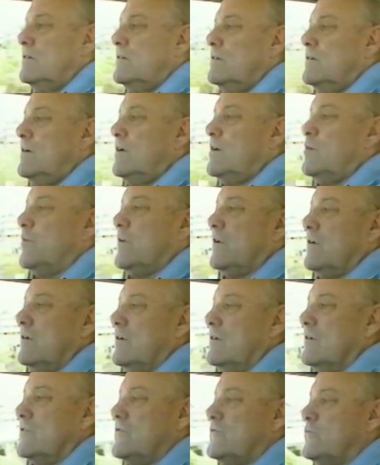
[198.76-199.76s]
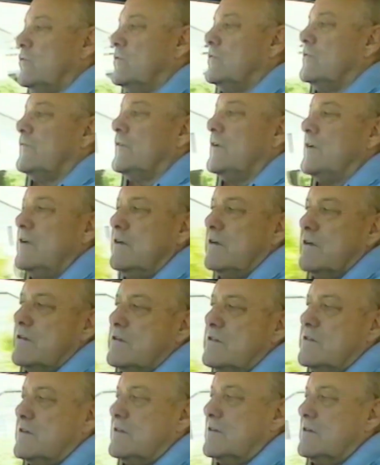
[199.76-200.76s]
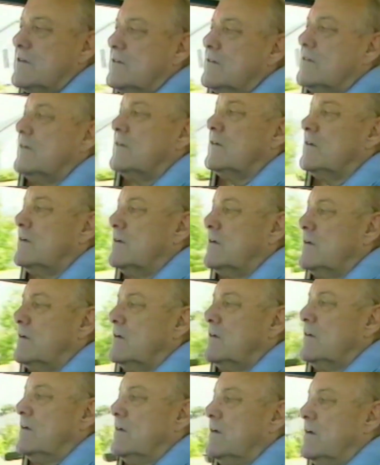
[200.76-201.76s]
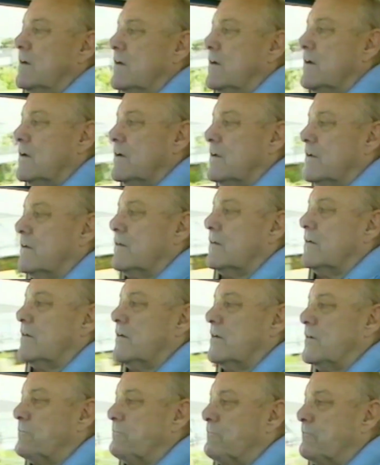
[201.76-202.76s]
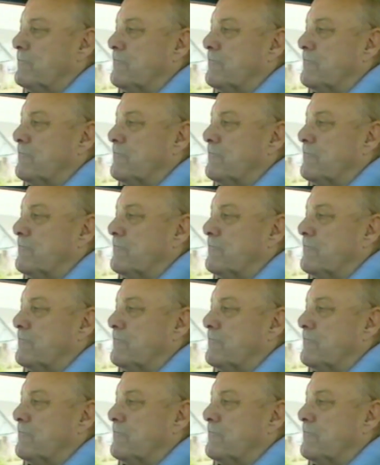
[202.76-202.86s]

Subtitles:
how many years? 12 years. And a